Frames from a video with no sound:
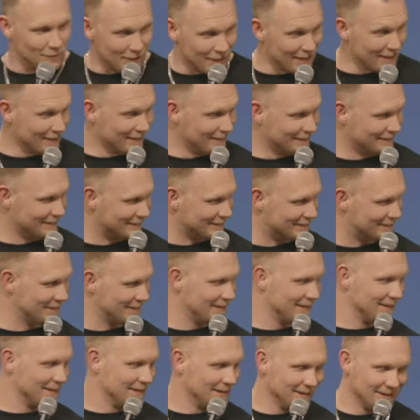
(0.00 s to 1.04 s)
Right?
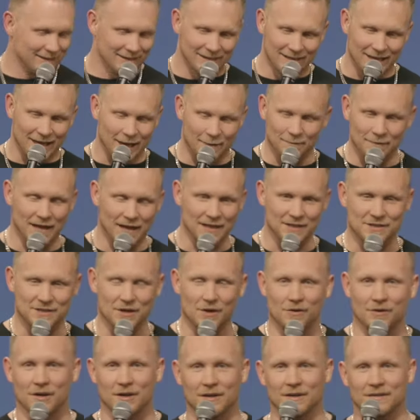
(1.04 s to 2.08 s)
I'm not
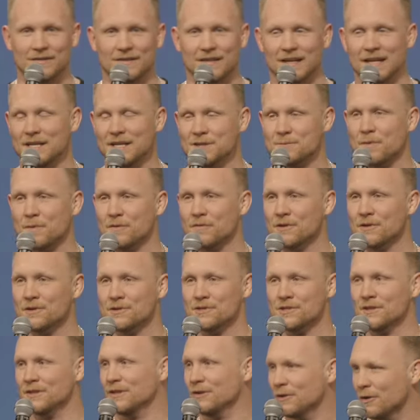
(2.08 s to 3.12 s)
talking today's
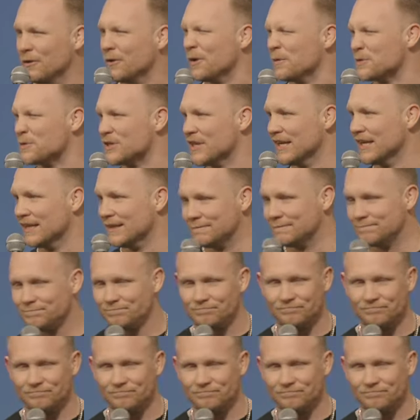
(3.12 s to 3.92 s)
perversion. You know what I'm saying.